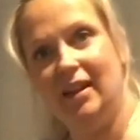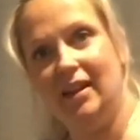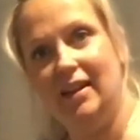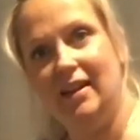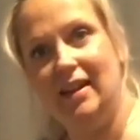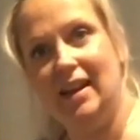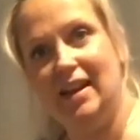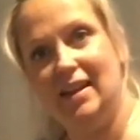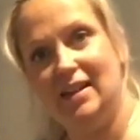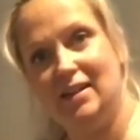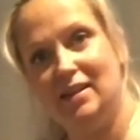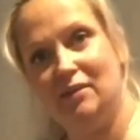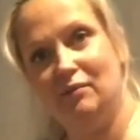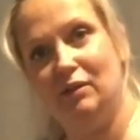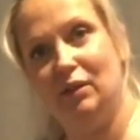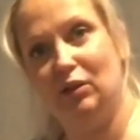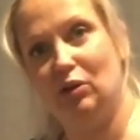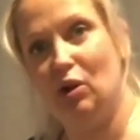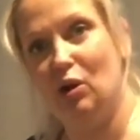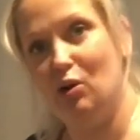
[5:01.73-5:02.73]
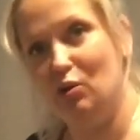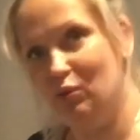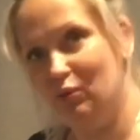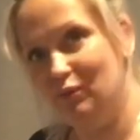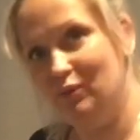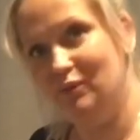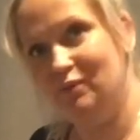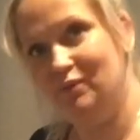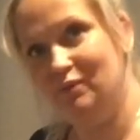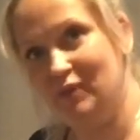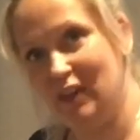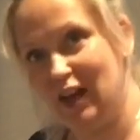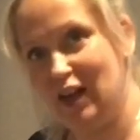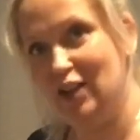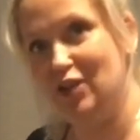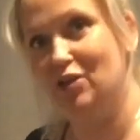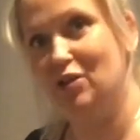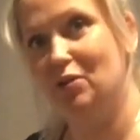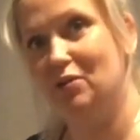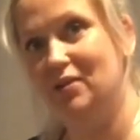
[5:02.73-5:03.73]
This will go in
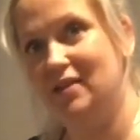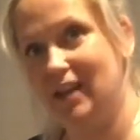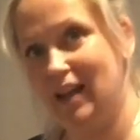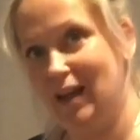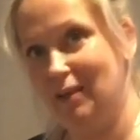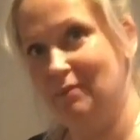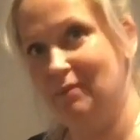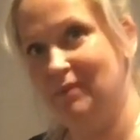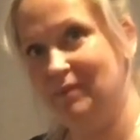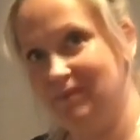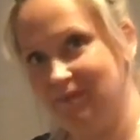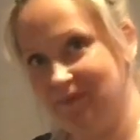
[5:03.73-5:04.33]
its own time.